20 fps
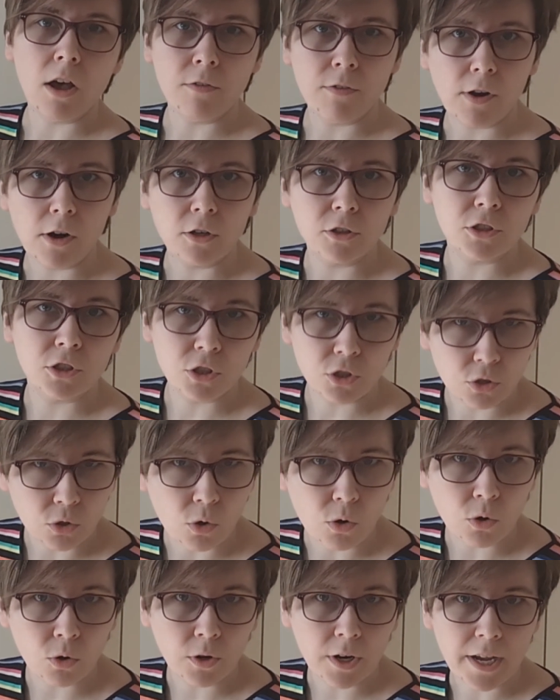of our
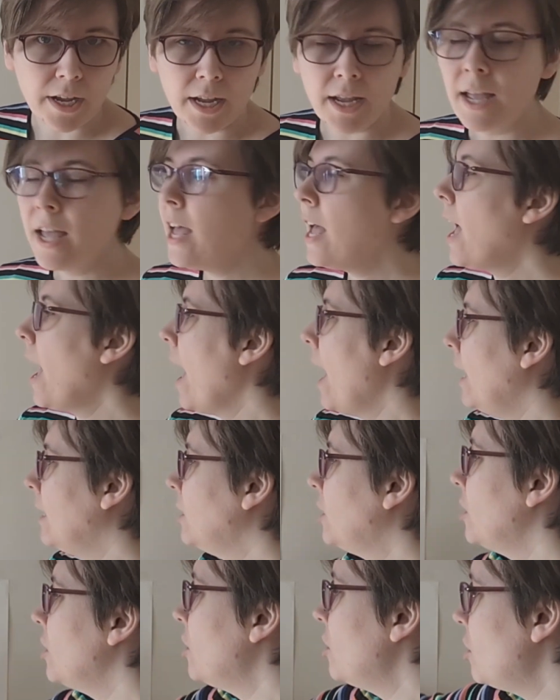story.
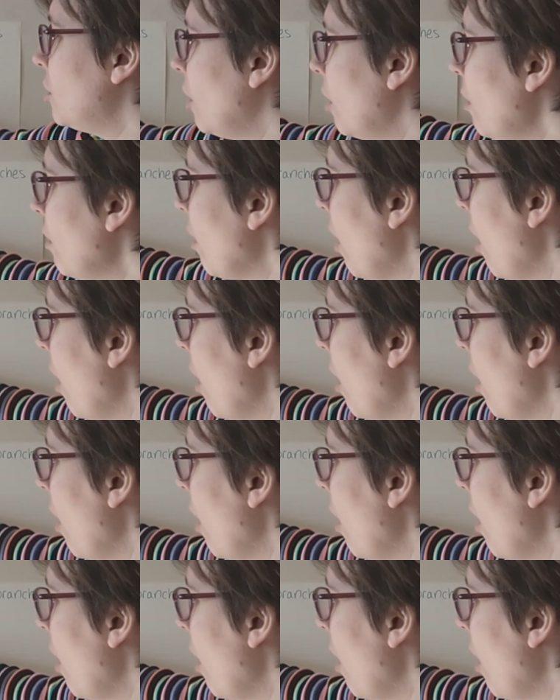And to start